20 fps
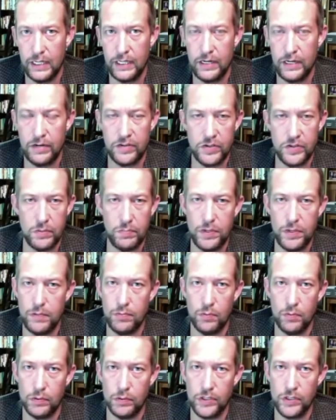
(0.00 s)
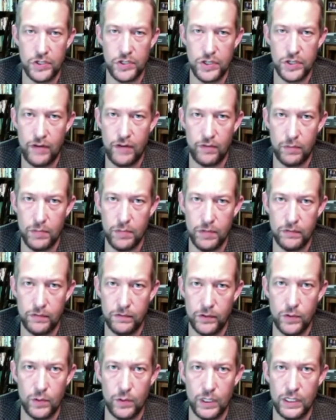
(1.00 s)
Now, some people will just never be
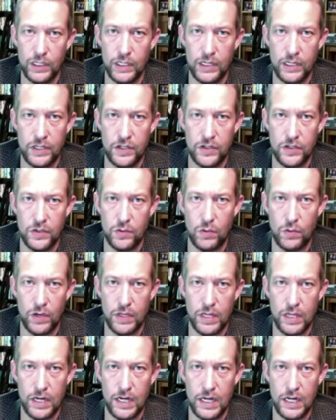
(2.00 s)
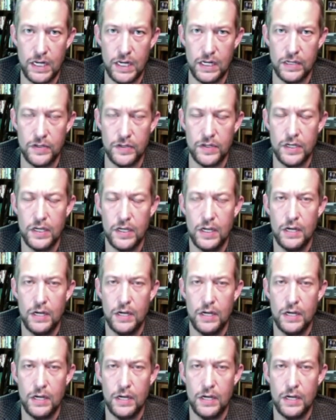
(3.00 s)
fluent. That's just the way that it is.